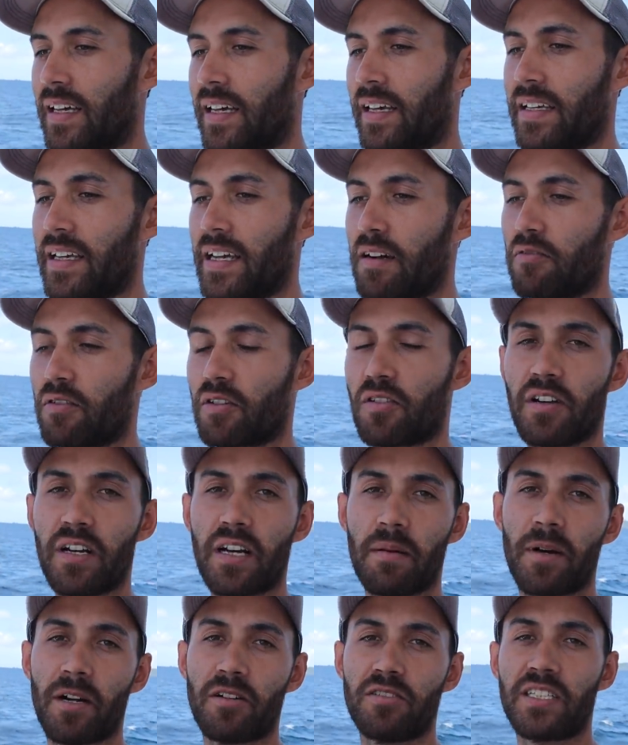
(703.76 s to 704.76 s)
And yeah, we're going
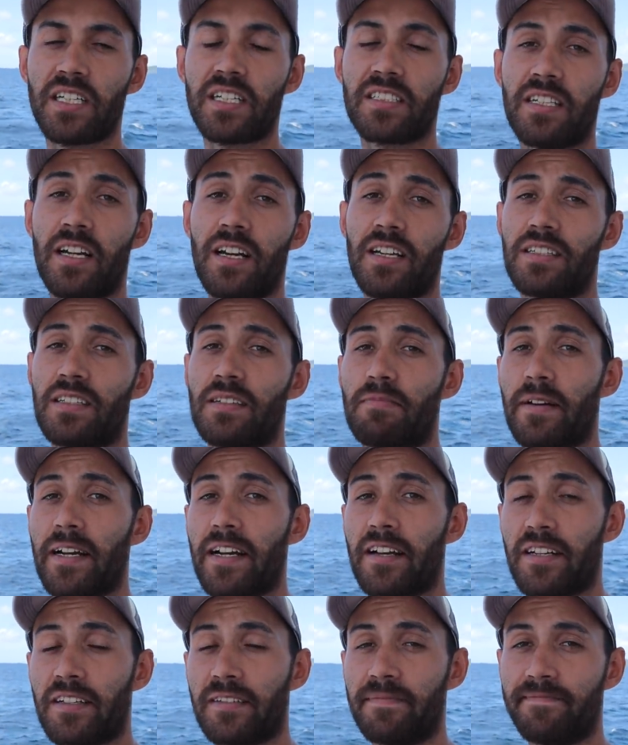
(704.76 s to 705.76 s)
about 6 knots, pretty
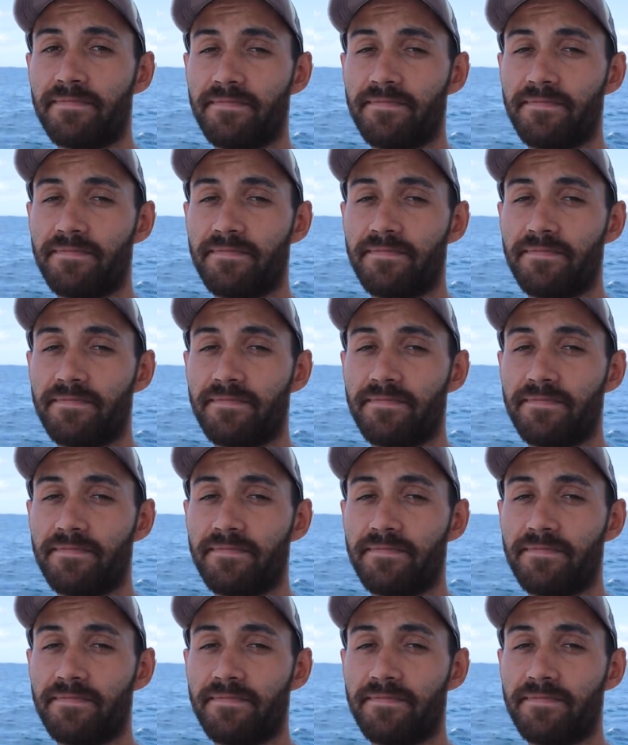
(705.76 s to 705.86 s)
good.